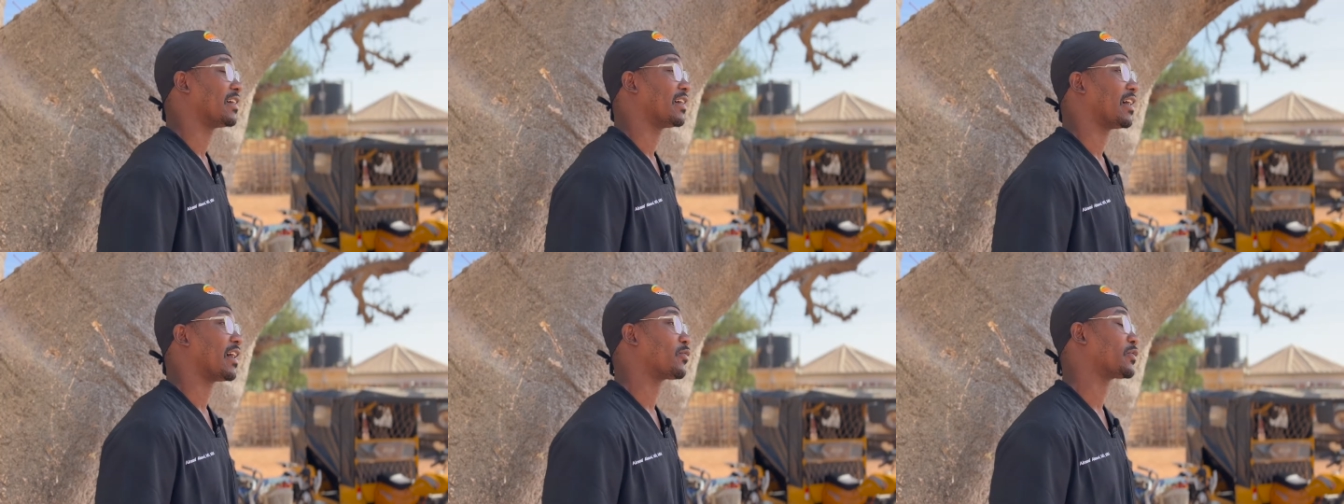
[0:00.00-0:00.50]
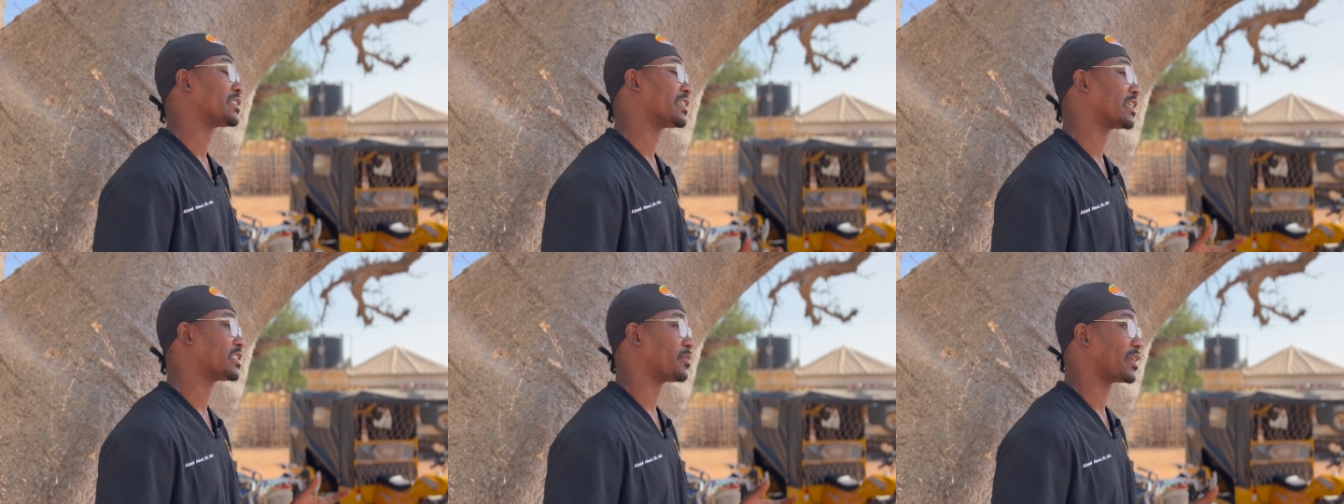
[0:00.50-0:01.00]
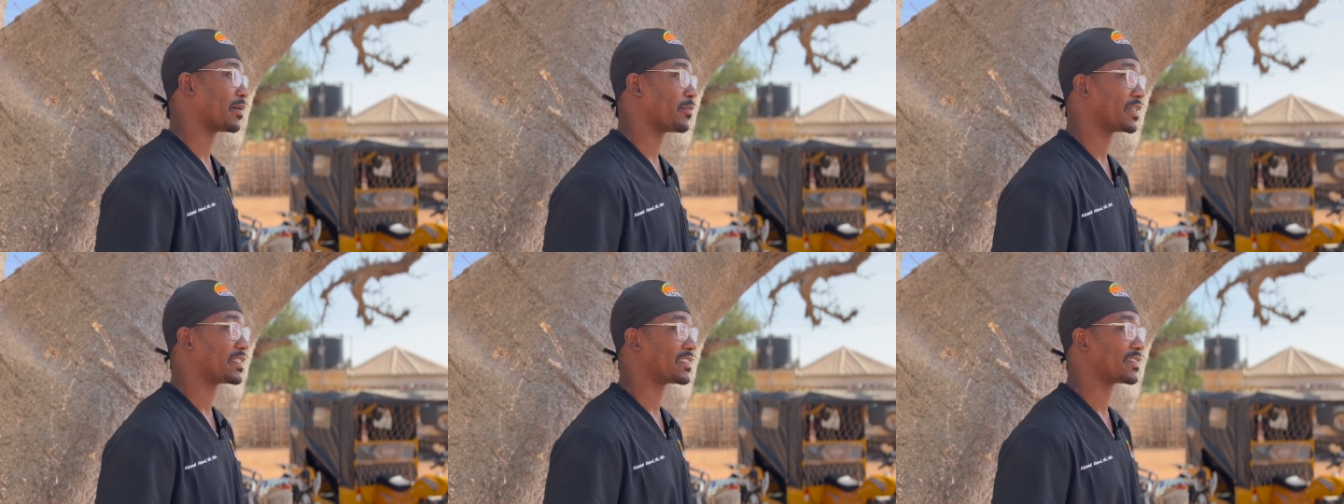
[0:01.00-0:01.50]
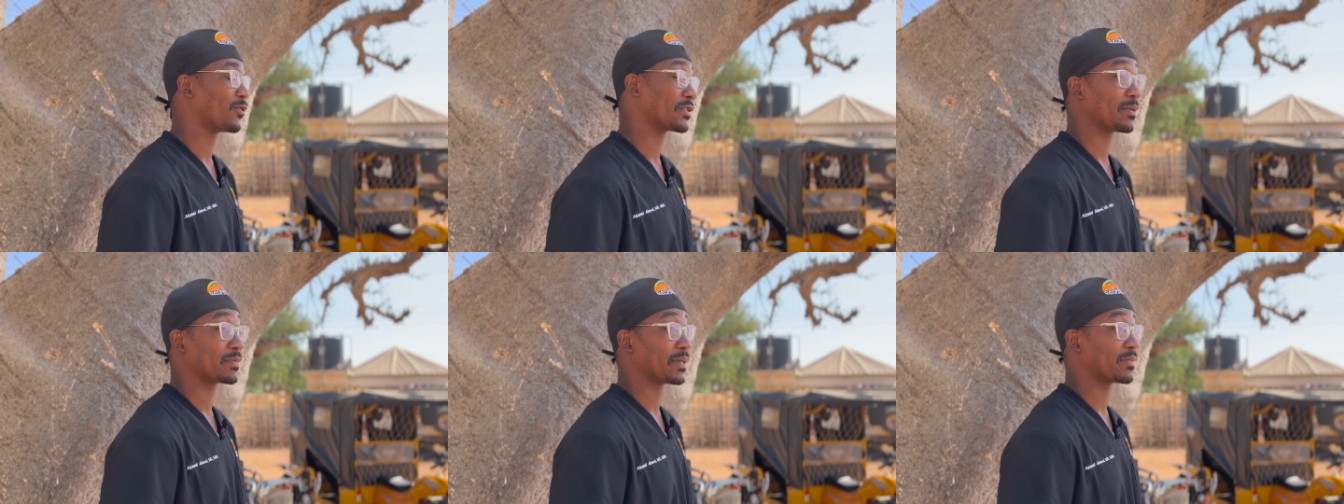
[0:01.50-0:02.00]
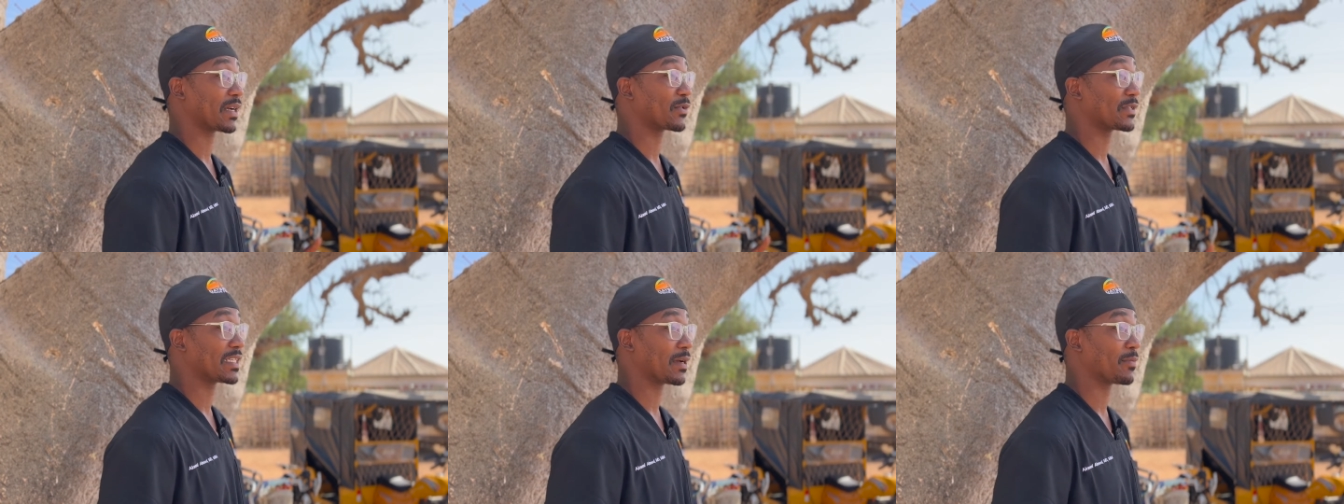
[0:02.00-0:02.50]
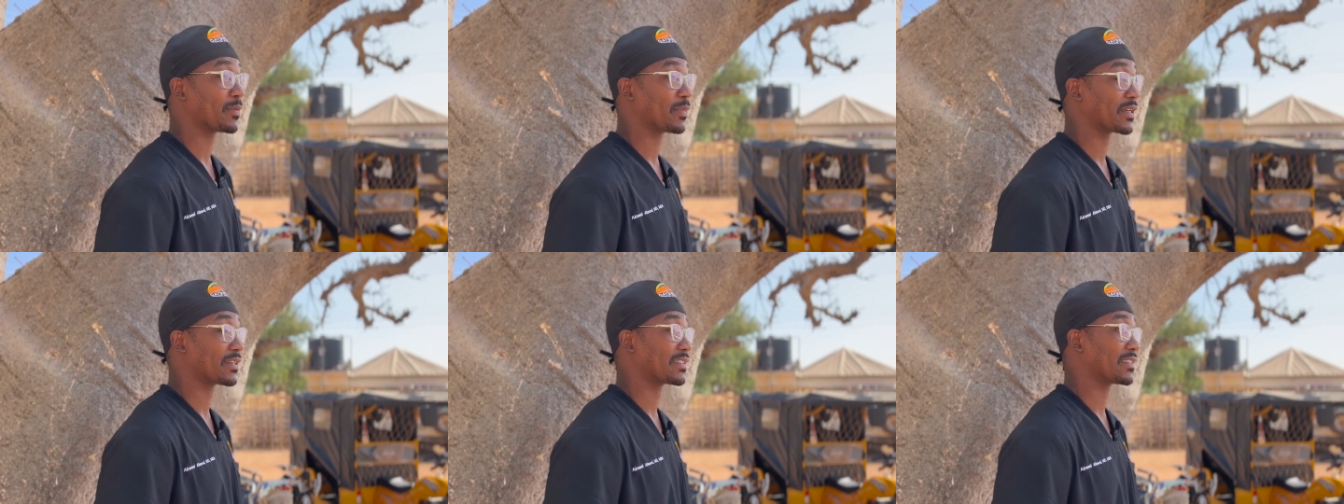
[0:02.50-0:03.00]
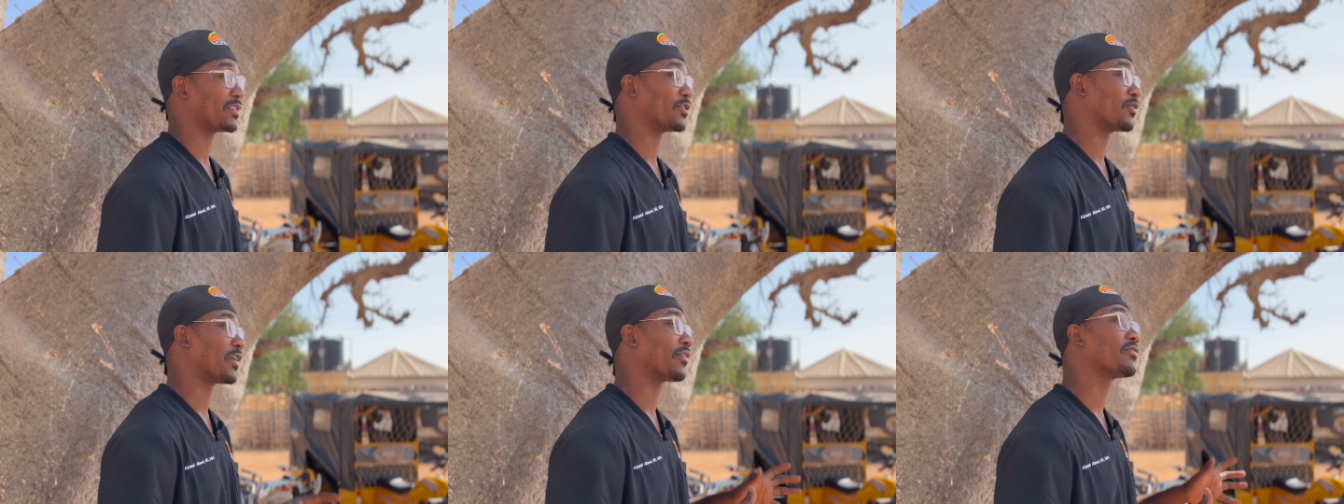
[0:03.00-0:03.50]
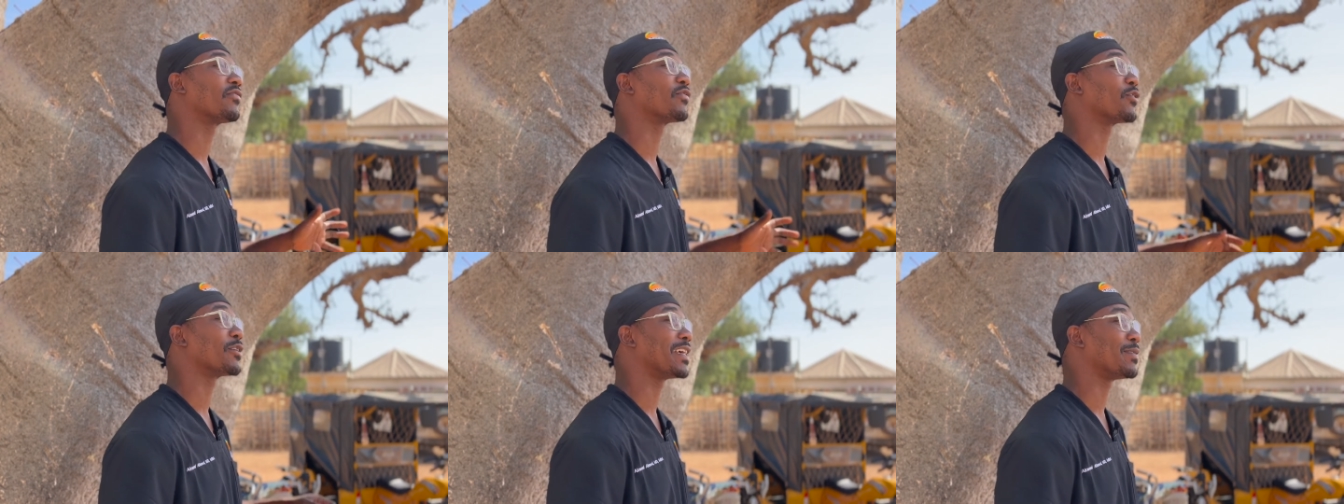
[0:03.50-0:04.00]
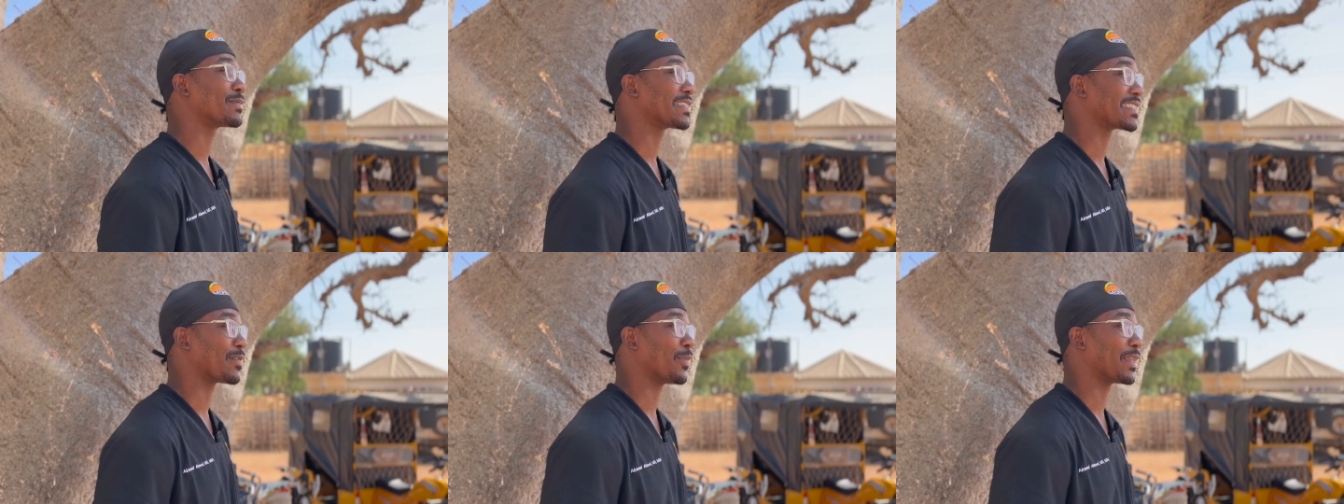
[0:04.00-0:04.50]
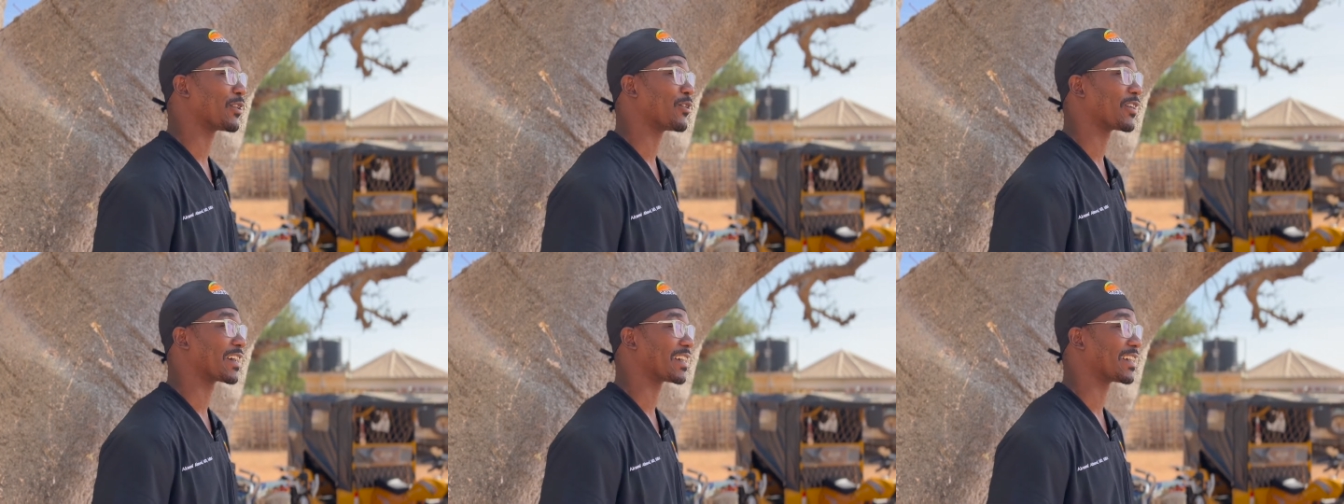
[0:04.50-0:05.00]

Akwasi Ahmed, or sometimes Akwasi Ahmed, because having 4 names is a bit long.